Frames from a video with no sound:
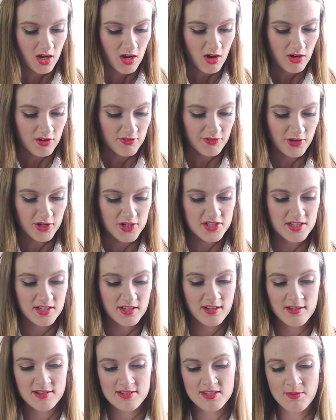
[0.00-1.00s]
unfortunate
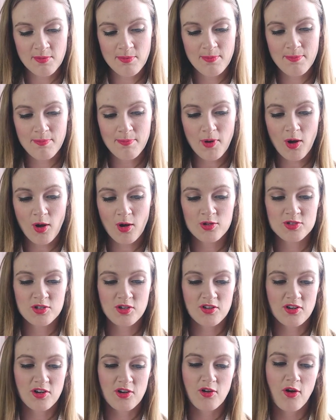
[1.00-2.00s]
because the box
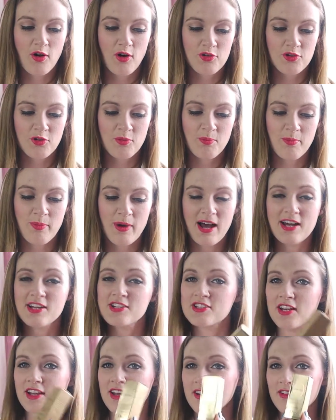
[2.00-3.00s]
got an utter
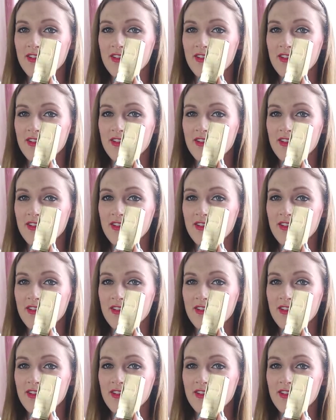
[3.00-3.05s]
bashing